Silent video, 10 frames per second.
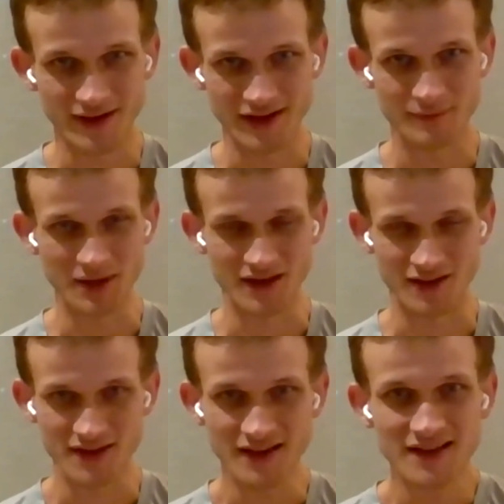
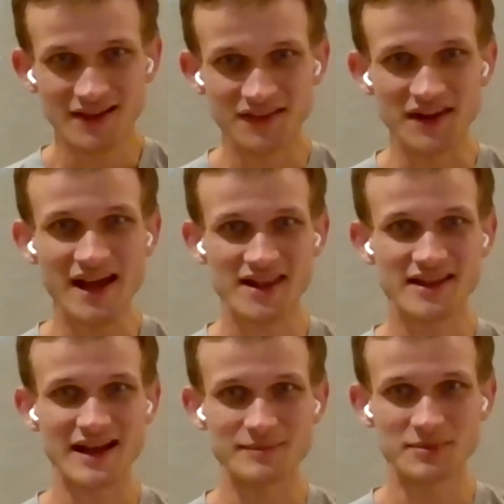and the next
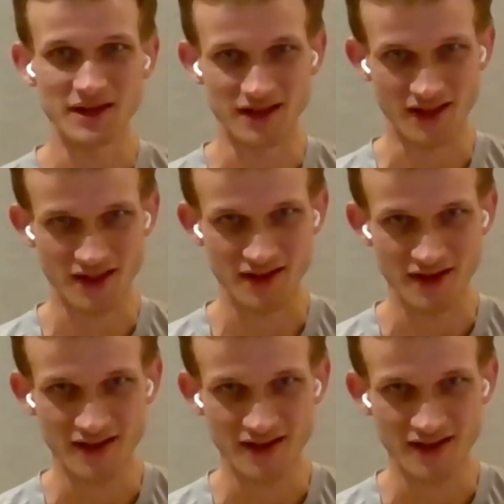step is